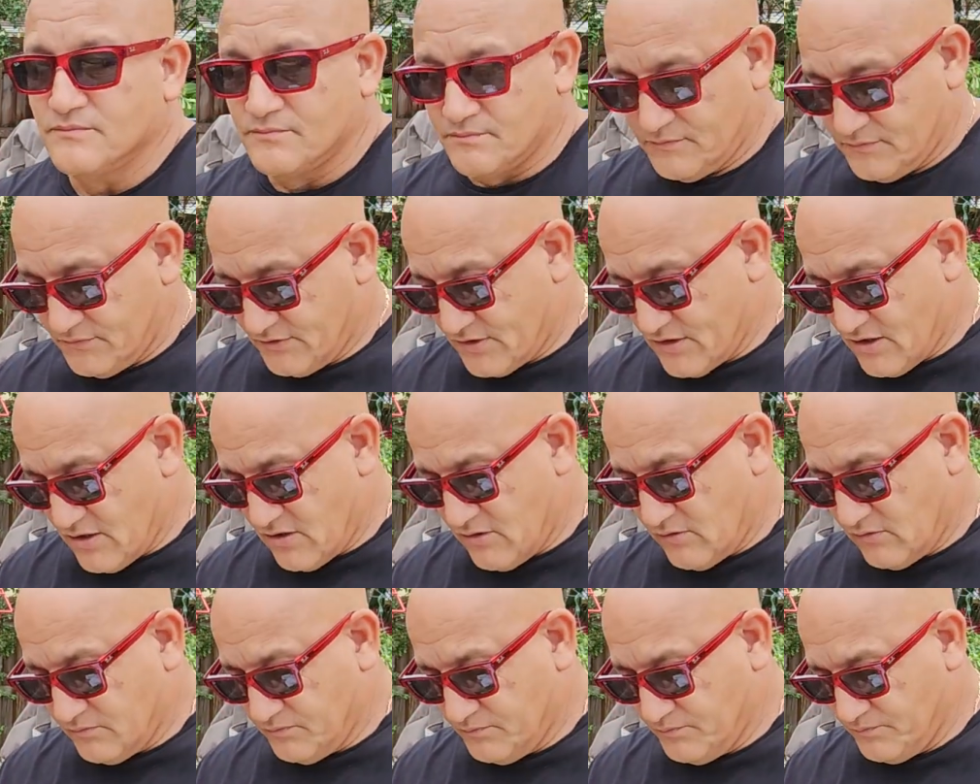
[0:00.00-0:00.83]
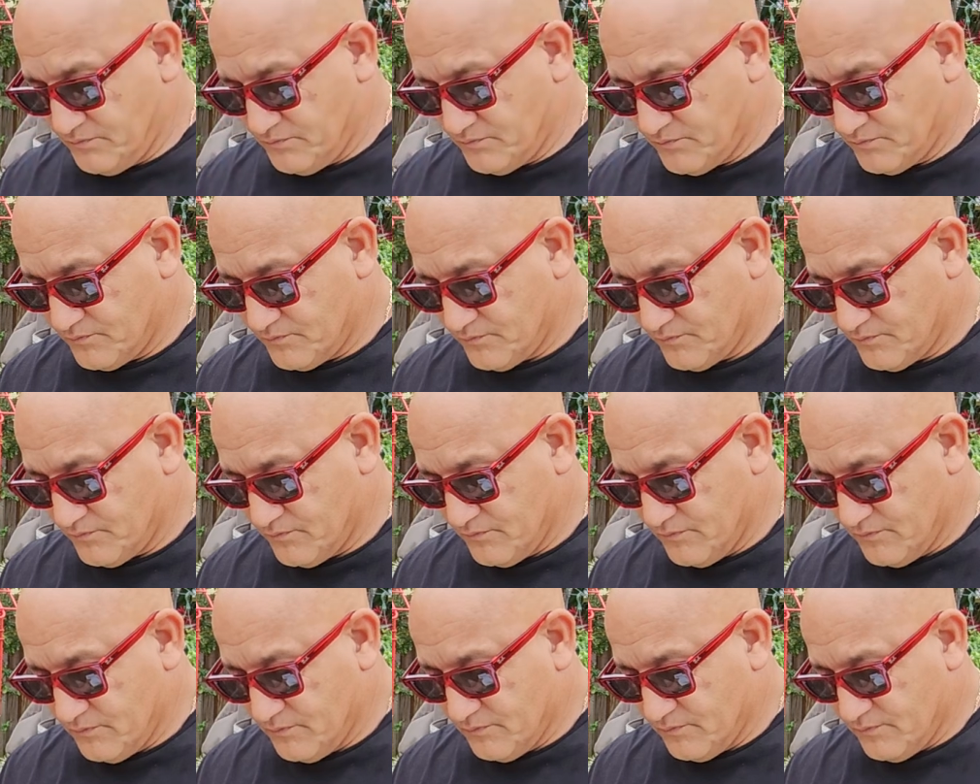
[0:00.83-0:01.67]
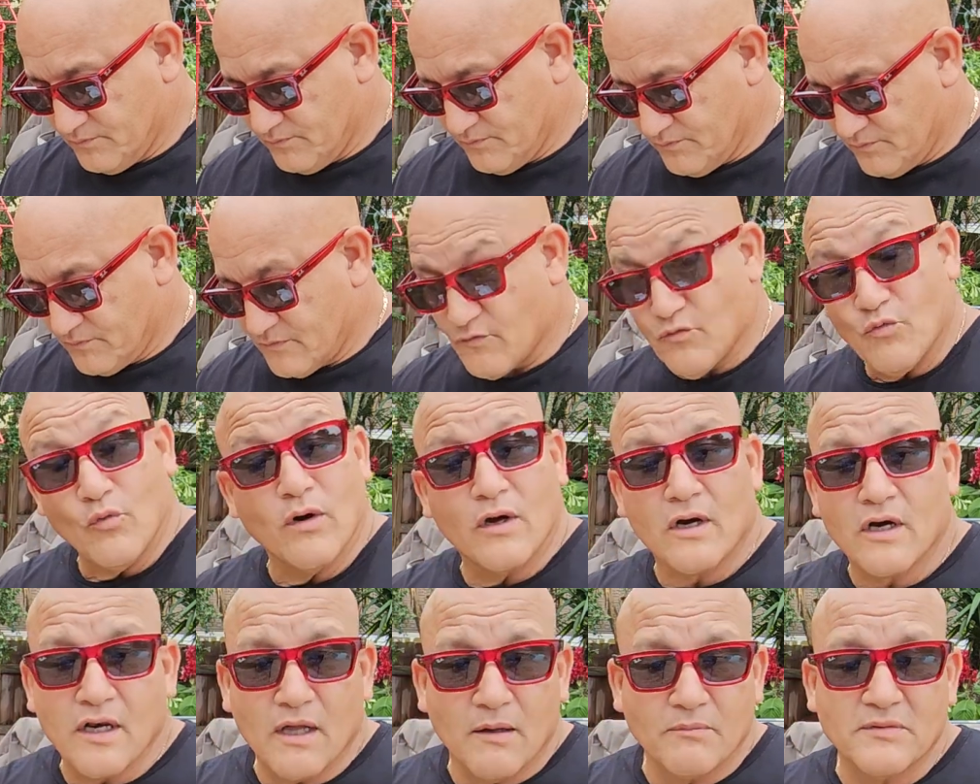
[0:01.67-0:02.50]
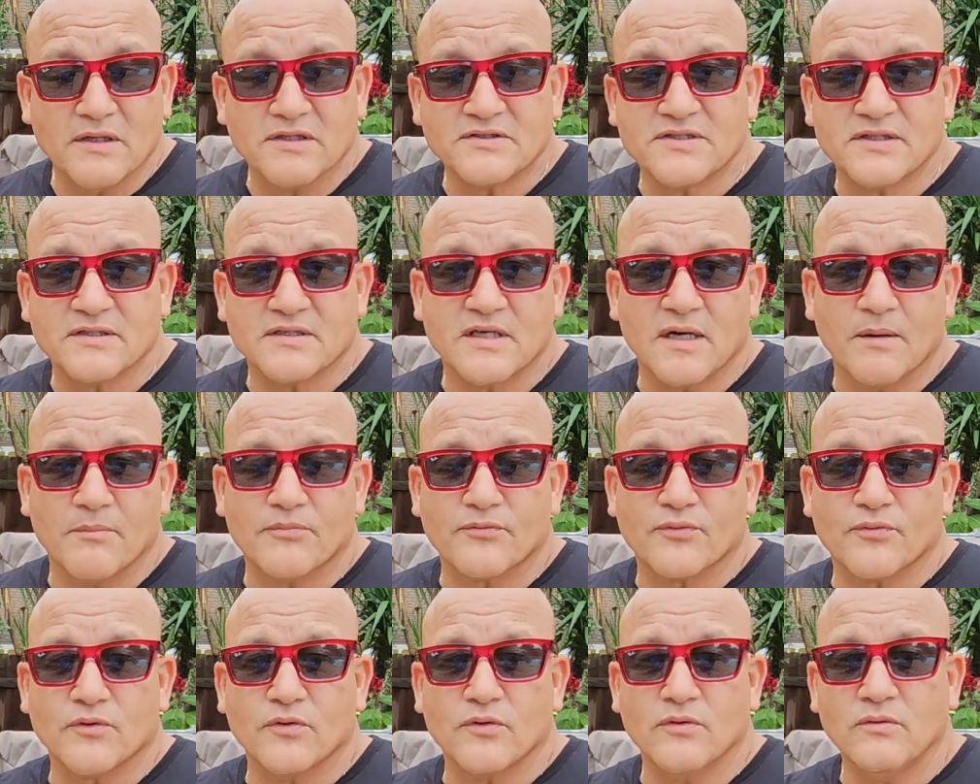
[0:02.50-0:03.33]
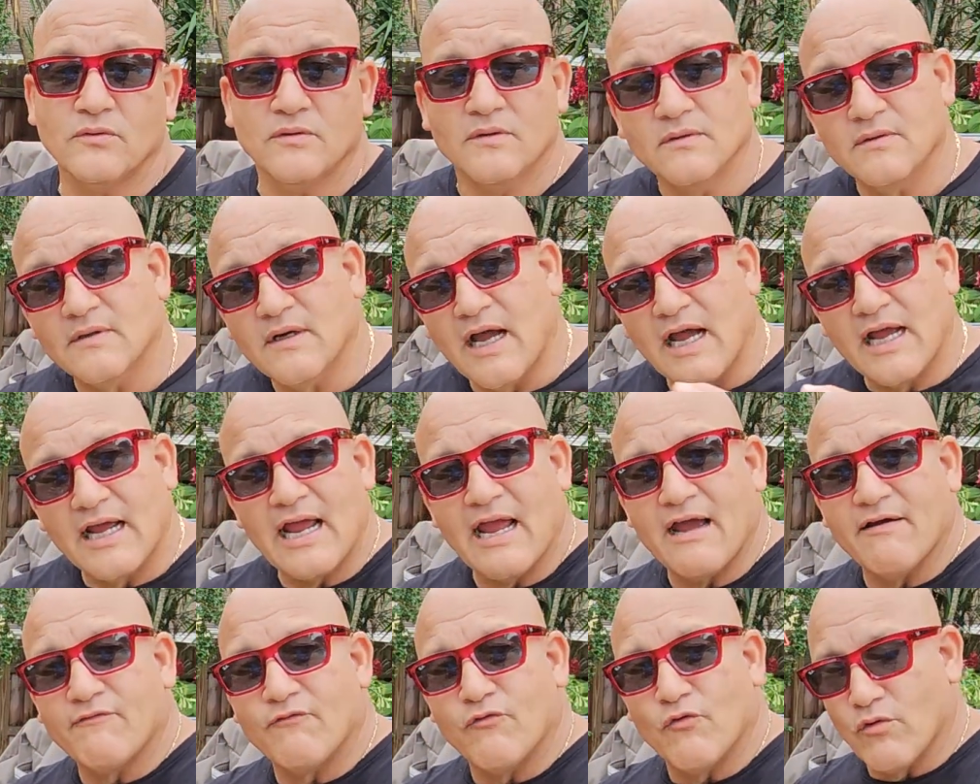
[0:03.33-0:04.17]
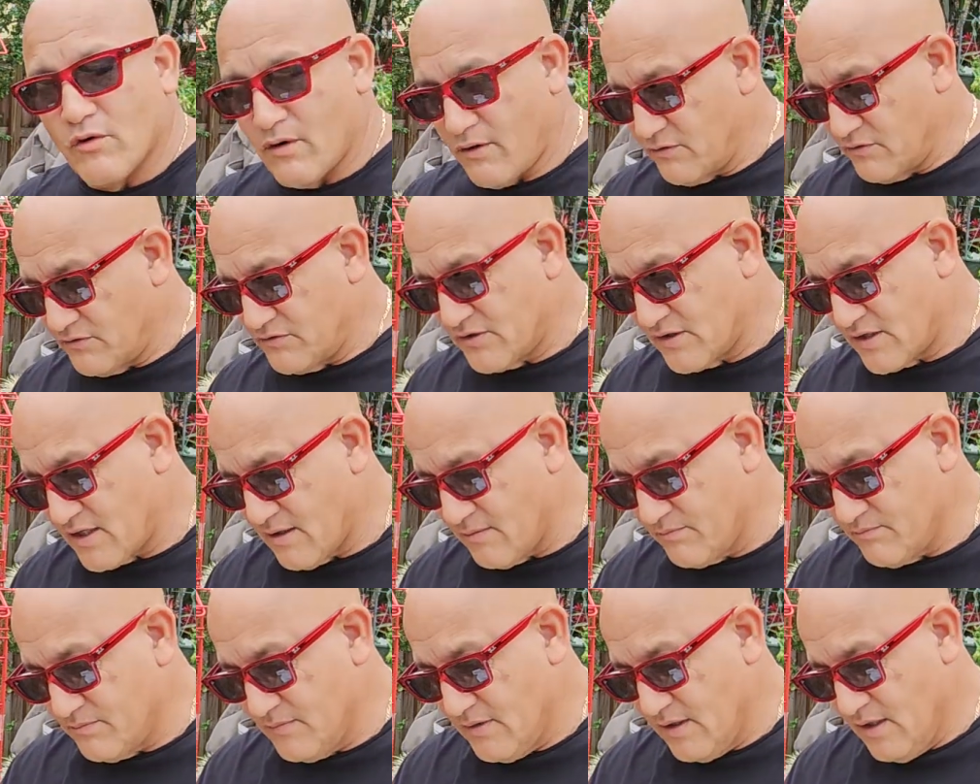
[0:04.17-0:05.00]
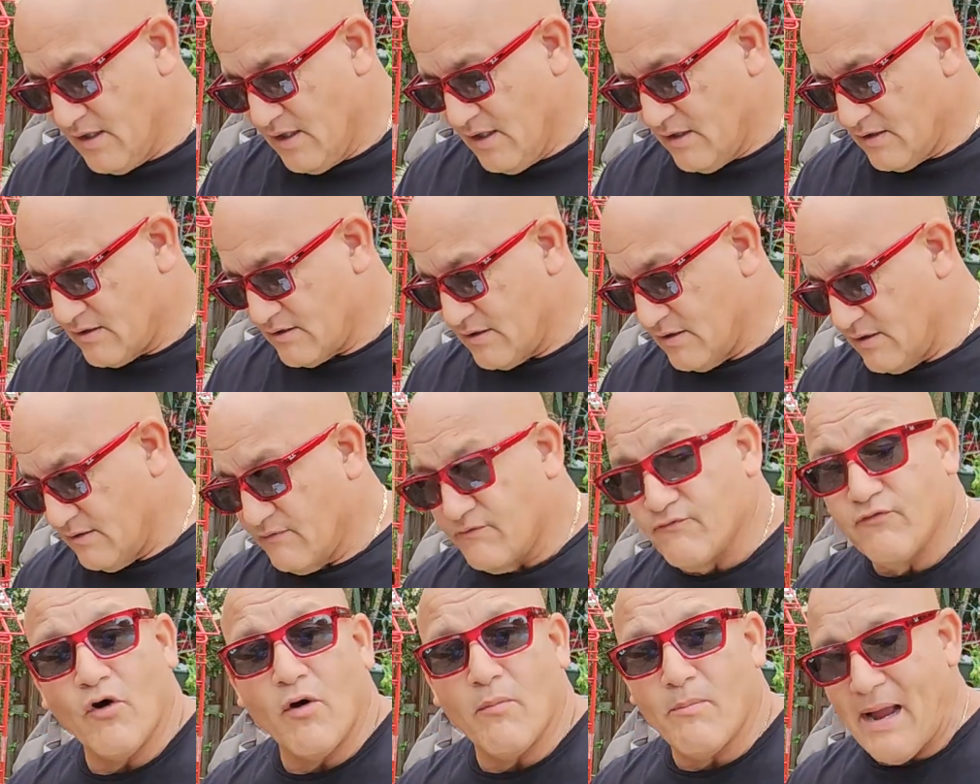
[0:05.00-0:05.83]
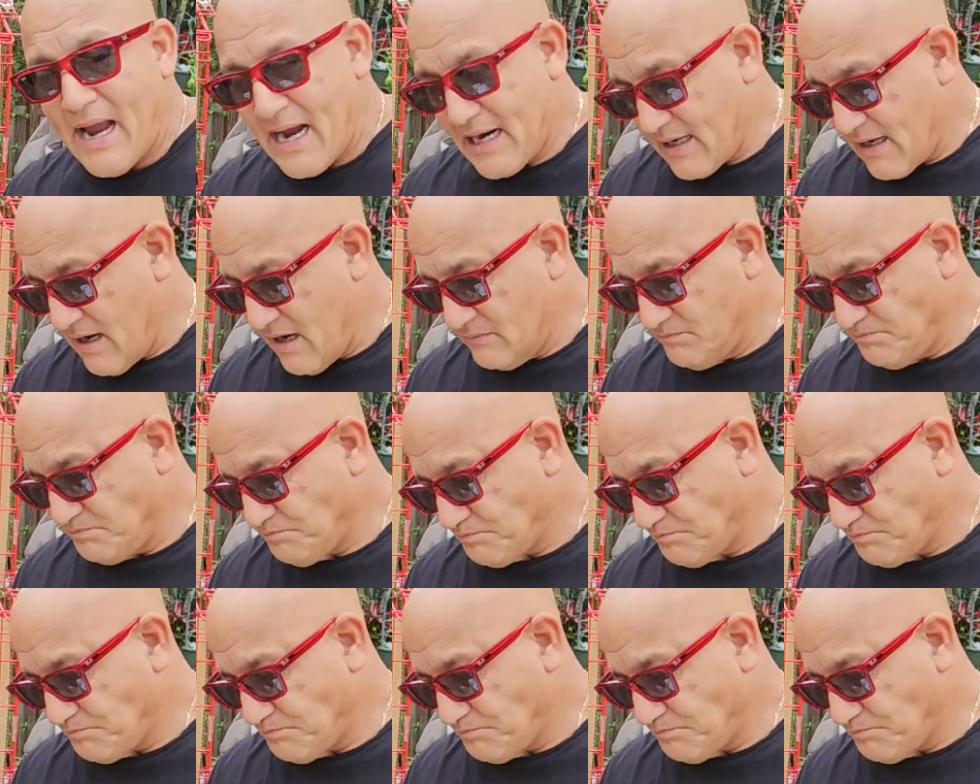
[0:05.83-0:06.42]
So one club doesn't come through, I have 4 others to fall back on.